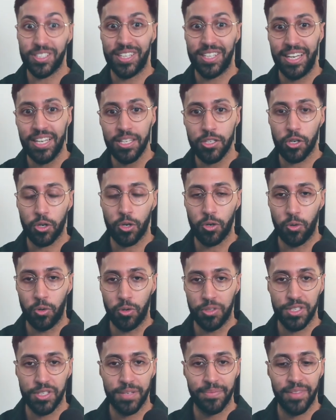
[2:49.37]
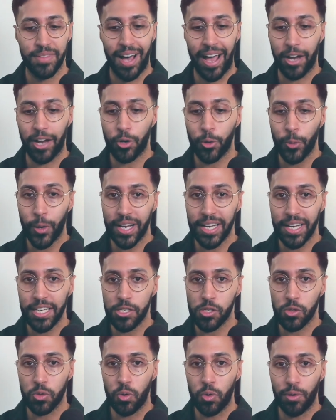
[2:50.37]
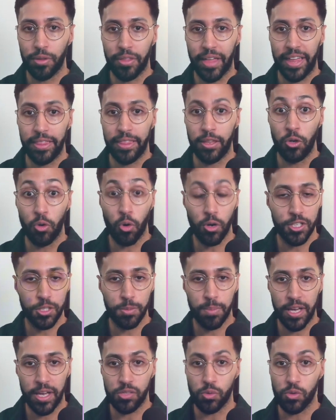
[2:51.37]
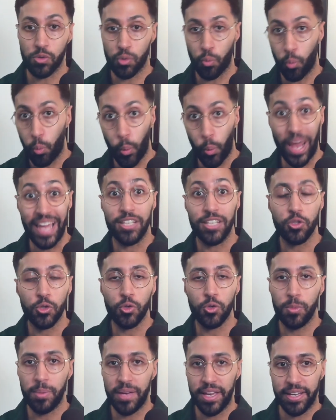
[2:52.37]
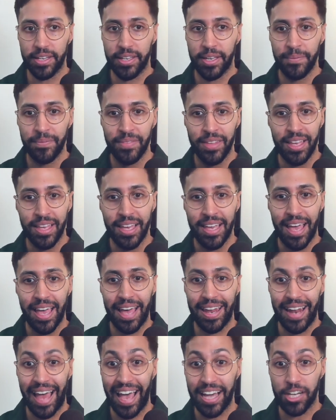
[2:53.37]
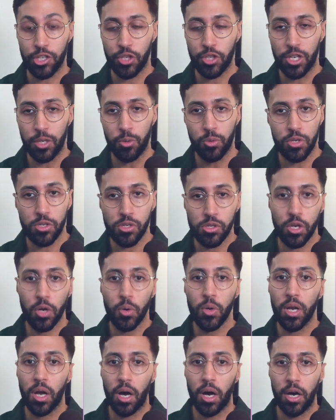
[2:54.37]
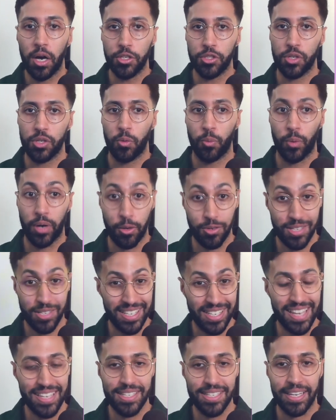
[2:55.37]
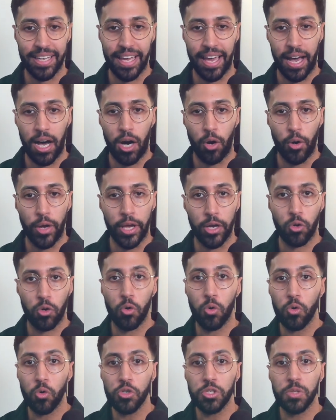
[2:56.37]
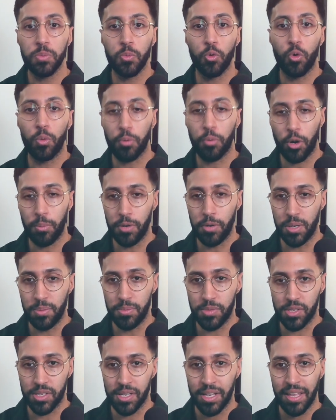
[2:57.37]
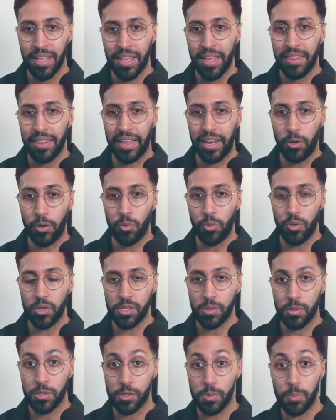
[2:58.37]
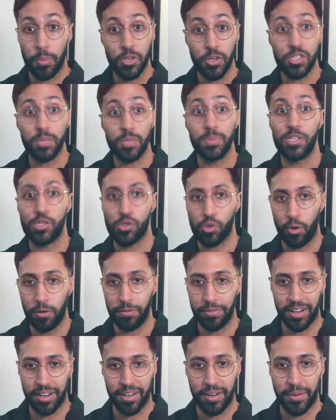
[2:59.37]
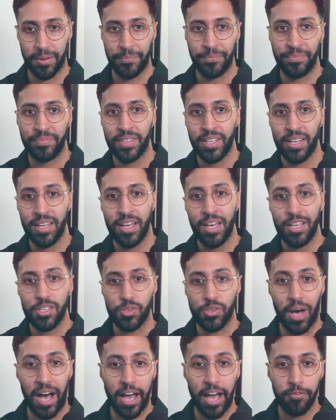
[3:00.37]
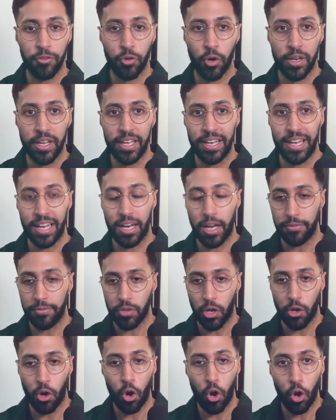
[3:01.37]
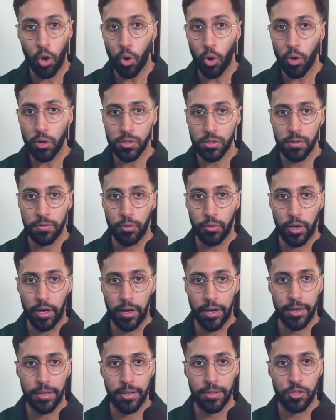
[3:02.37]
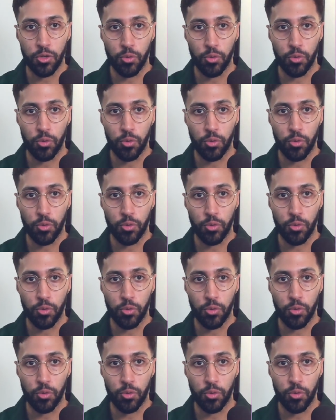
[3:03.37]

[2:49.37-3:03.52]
it into Claude, I quickly saw that the knowledge base was way too big and actually was so large when I was testing it out, it caused more problems than it was supposed to be solving. So I've gone in and I've done lots of work to